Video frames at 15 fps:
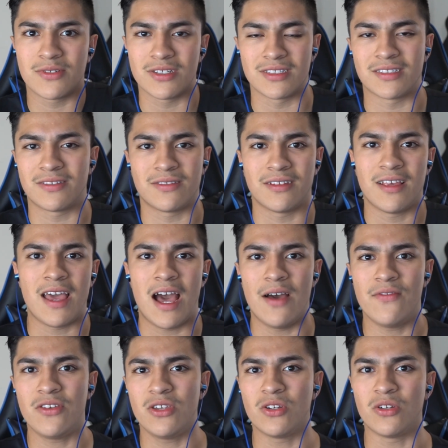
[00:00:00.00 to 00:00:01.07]
just
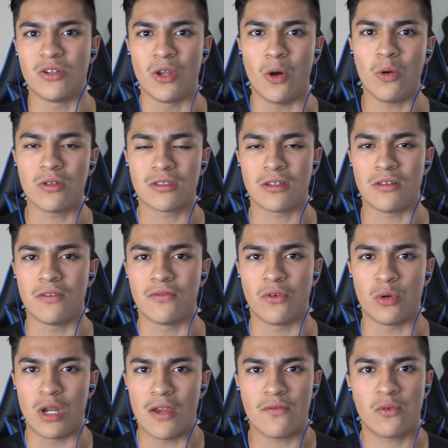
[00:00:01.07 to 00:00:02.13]
having your nose on your
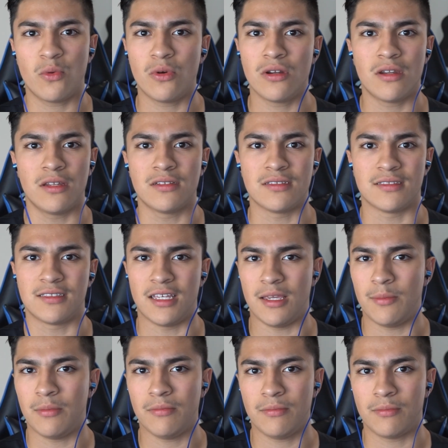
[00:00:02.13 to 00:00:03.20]
phone. Everyone is the
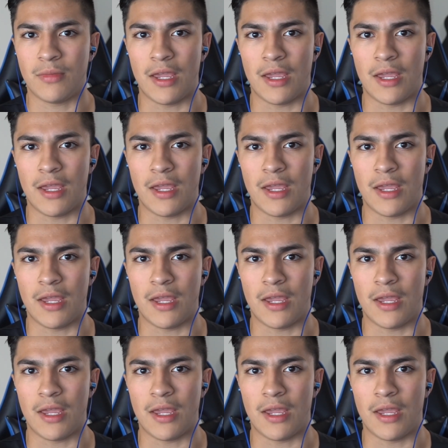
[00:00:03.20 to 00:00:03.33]
same.